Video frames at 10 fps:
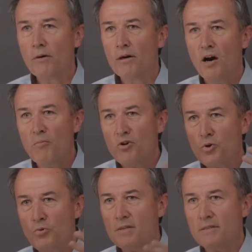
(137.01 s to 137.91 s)
How
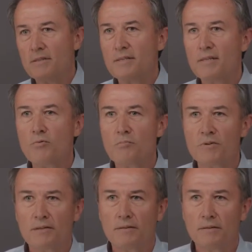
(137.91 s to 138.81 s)
much risk does it
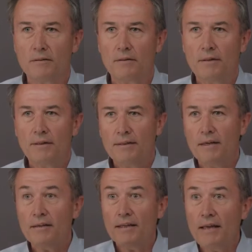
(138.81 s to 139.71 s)
represent?
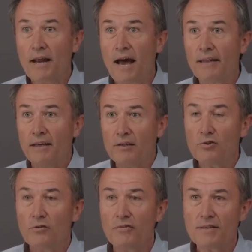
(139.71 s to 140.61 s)
Now that that attack
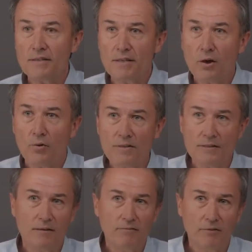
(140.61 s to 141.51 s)
surface has increased
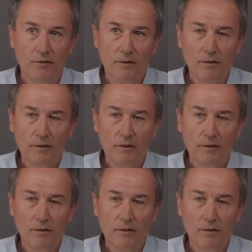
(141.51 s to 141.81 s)
tenfold.